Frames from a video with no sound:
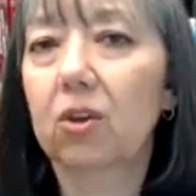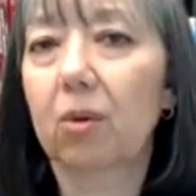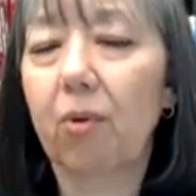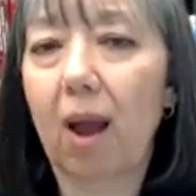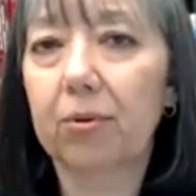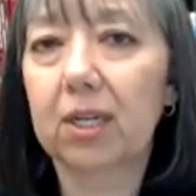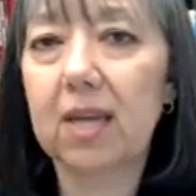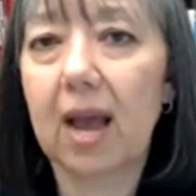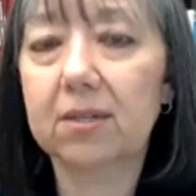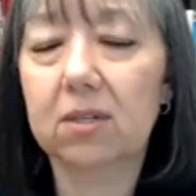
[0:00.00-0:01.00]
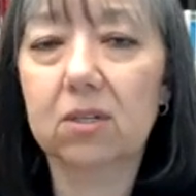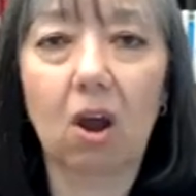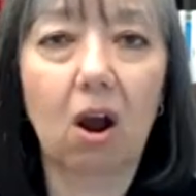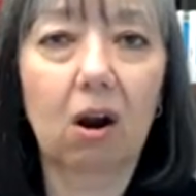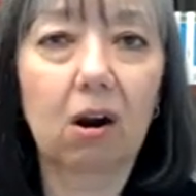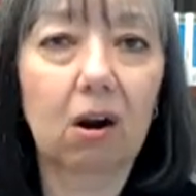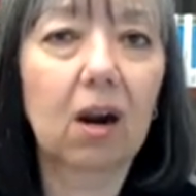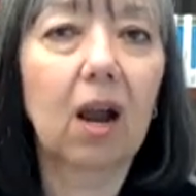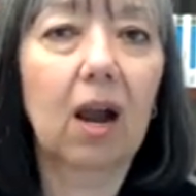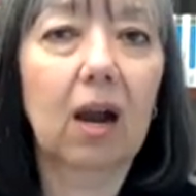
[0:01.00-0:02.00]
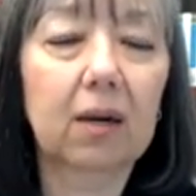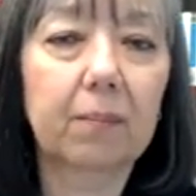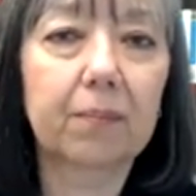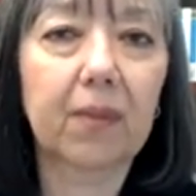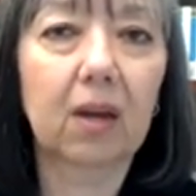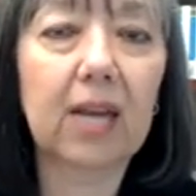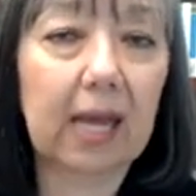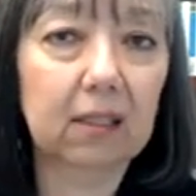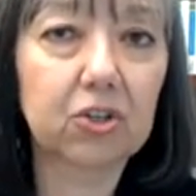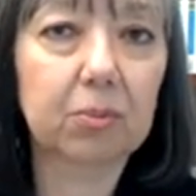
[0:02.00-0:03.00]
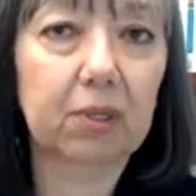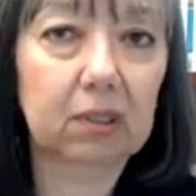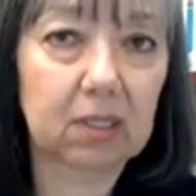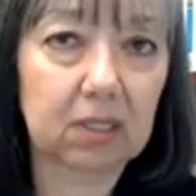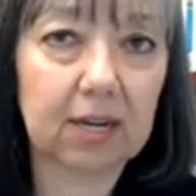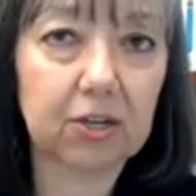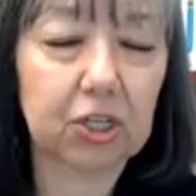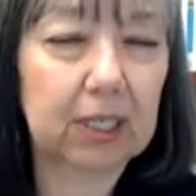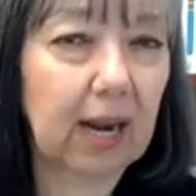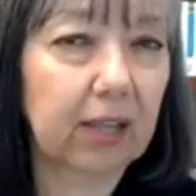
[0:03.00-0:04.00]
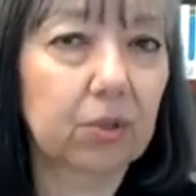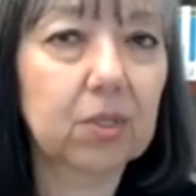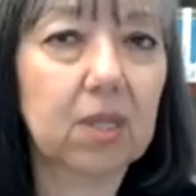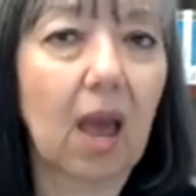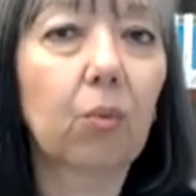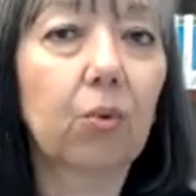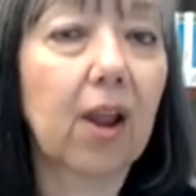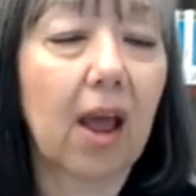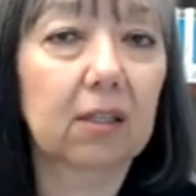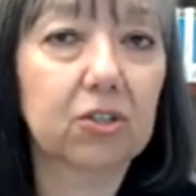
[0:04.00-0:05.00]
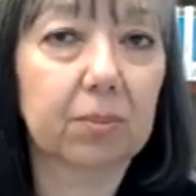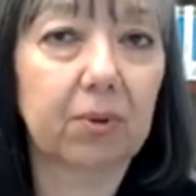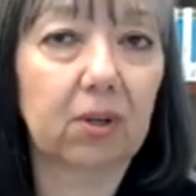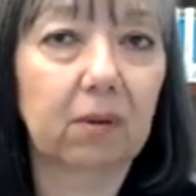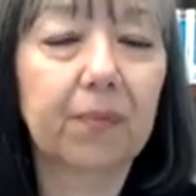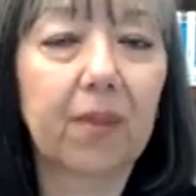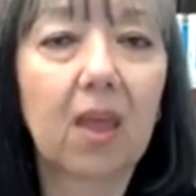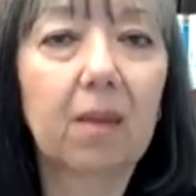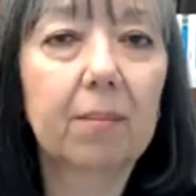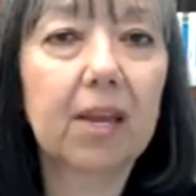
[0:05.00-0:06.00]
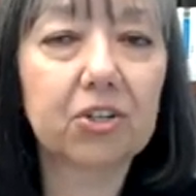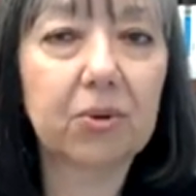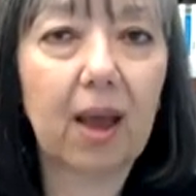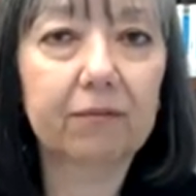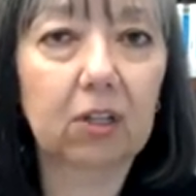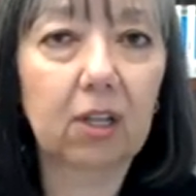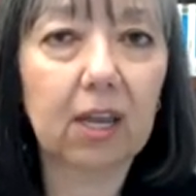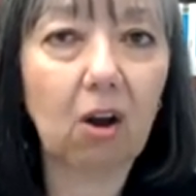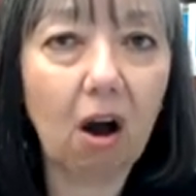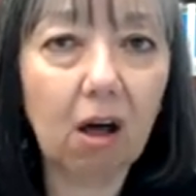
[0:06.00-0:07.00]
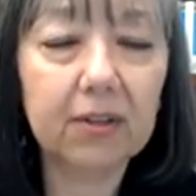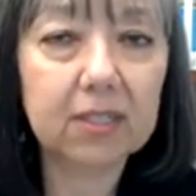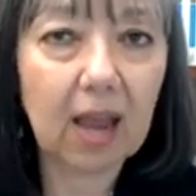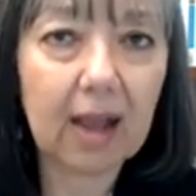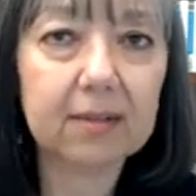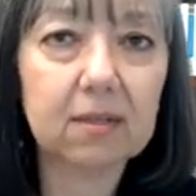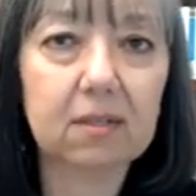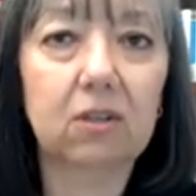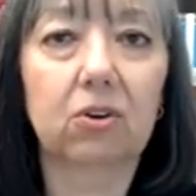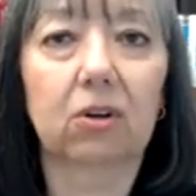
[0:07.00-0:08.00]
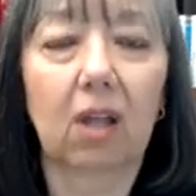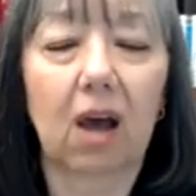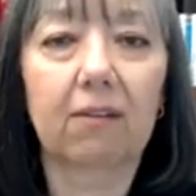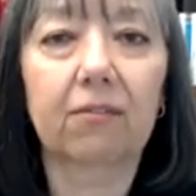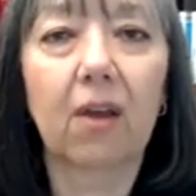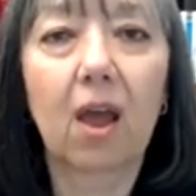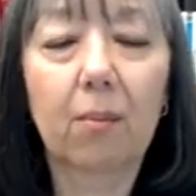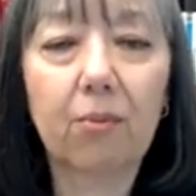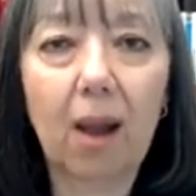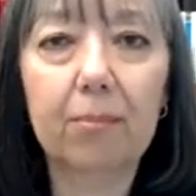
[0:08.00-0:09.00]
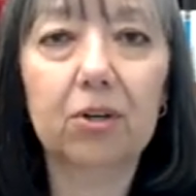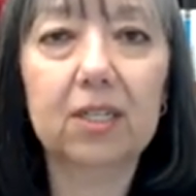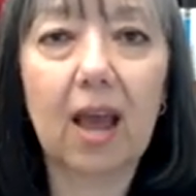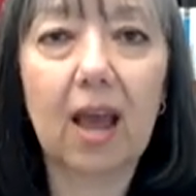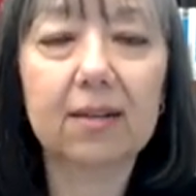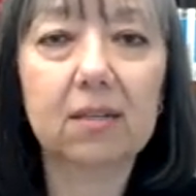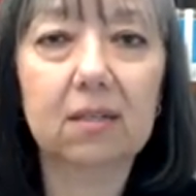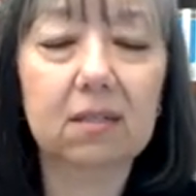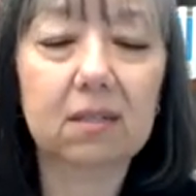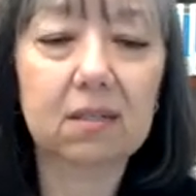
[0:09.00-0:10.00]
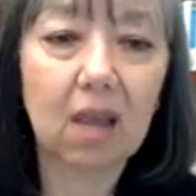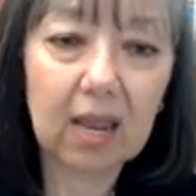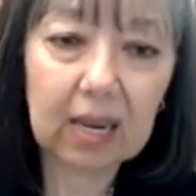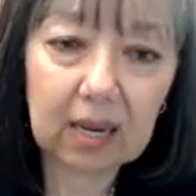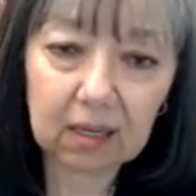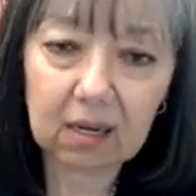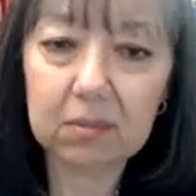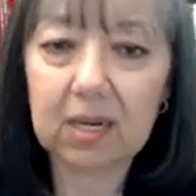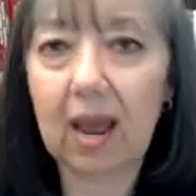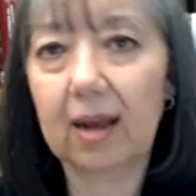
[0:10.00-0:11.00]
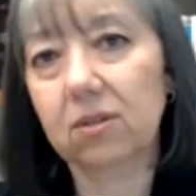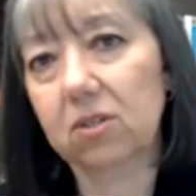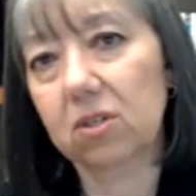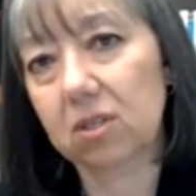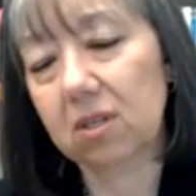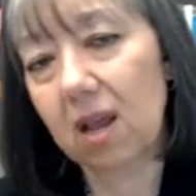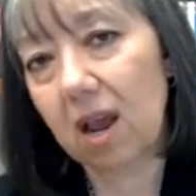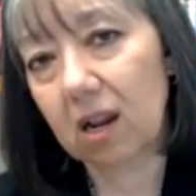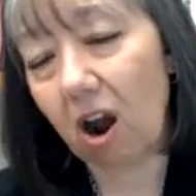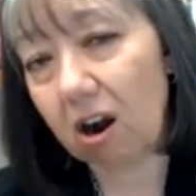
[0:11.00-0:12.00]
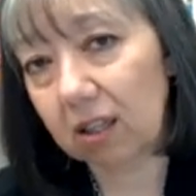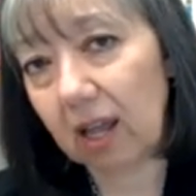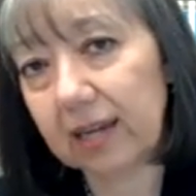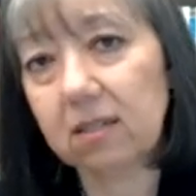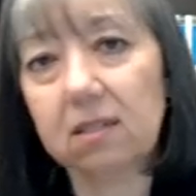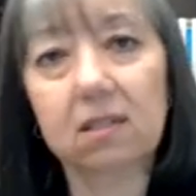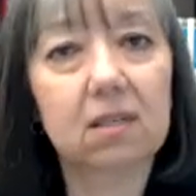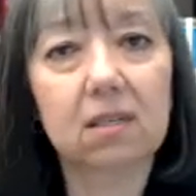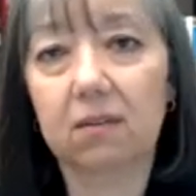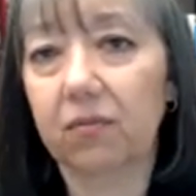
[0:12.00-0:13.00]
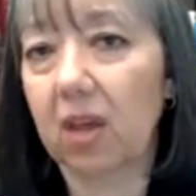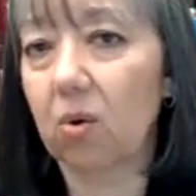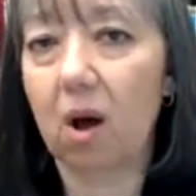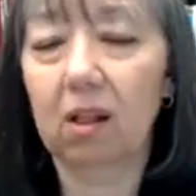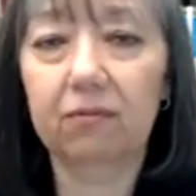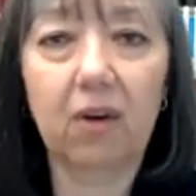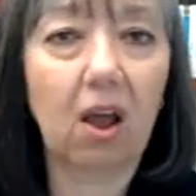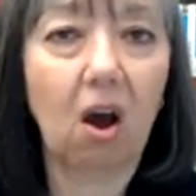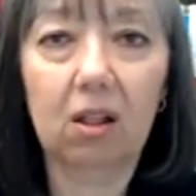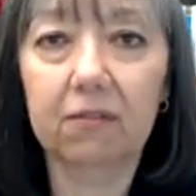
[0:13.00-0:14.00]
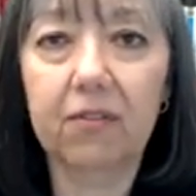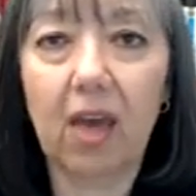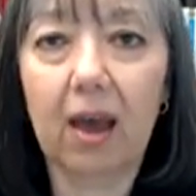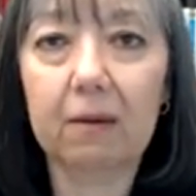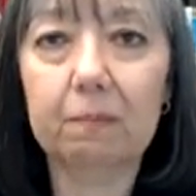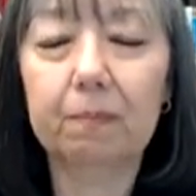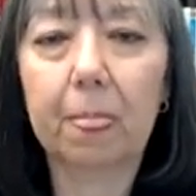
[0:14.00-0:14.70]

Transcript: your property taxes are um, an eligible deduction. And I use that word eligible because you have to look at all the taxes in your life property taxes, income taxes, car licenses, if they qualify, all of that.